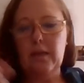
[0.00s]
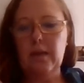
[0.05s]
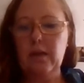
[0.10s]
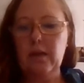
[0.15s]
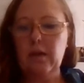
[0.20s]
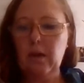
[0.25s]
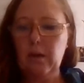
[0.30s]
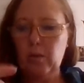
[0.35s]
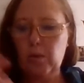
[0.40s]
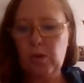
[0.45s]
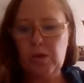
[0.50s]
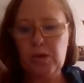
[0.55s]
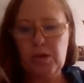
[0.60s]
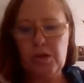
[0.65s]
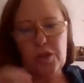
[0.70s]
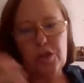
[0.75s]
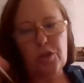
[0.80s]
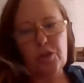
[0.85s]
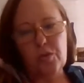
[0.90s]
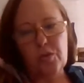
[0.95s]
that I want
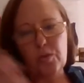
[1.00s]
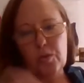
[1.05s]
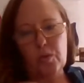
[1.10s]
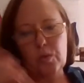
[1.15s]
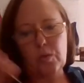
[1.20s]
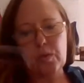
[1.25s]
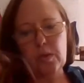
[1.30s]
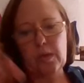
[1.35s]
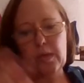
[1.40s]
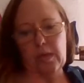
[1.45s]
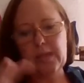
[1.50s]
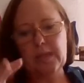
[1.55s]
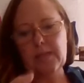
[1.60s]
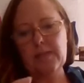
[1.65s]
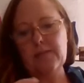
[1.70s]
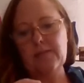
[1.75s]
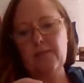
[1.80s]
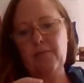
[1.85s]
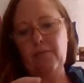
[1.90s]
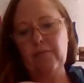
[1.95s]
to draw
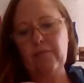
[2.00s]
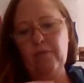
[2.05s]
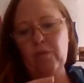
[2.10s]
is